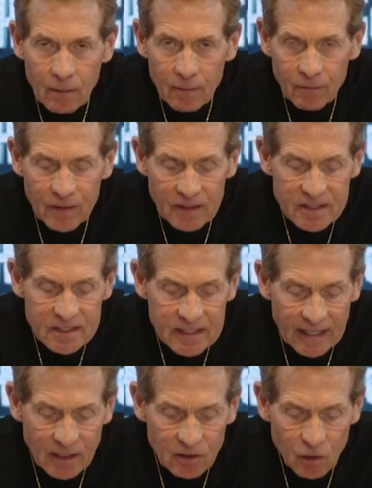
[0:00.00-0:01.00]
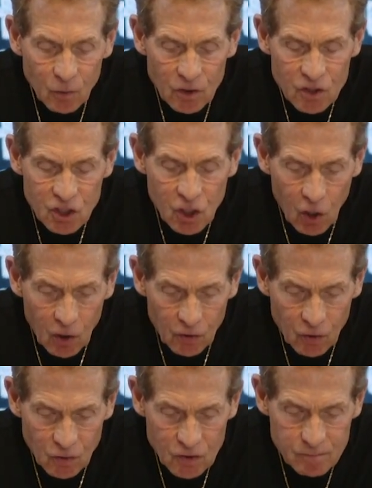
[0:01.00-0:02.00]
the St. Louis
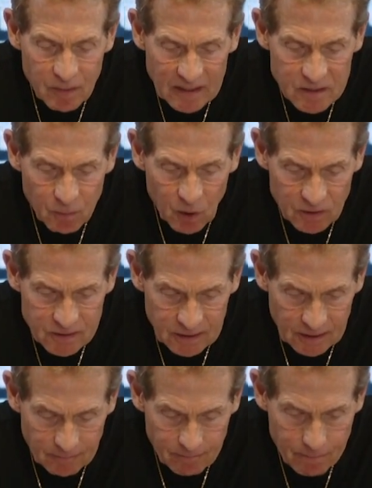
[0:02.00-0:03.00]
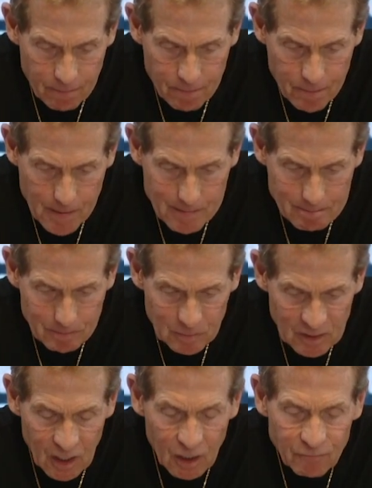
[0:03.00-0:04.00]
Cardinals baseball team
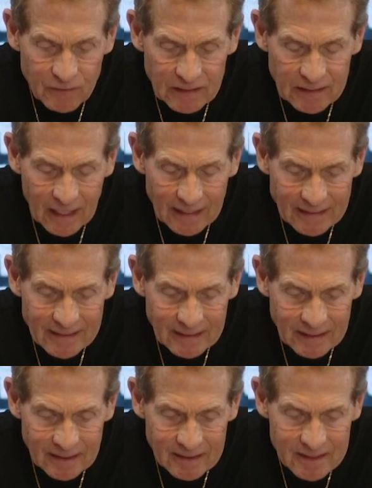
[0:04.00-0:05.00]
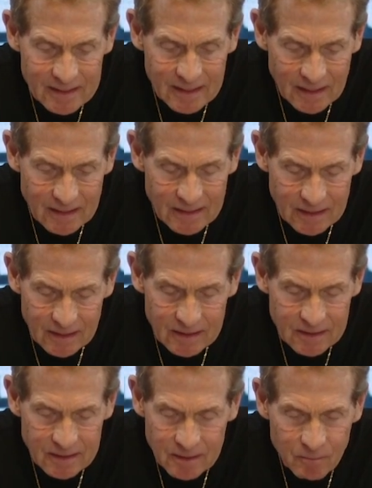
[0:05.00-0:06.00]
of the
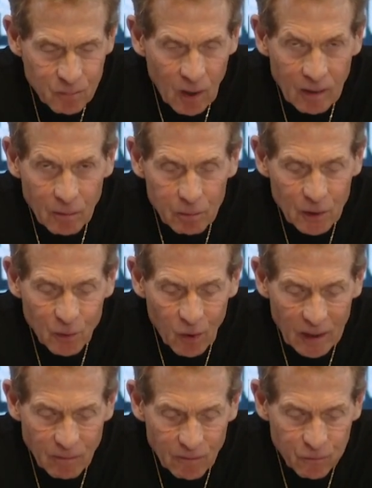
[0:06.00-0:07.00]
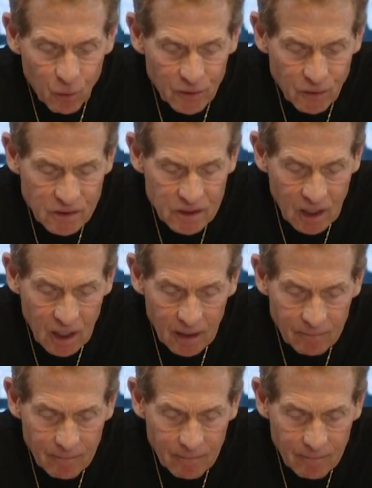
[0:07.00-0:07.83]
1960s, probably way before your time.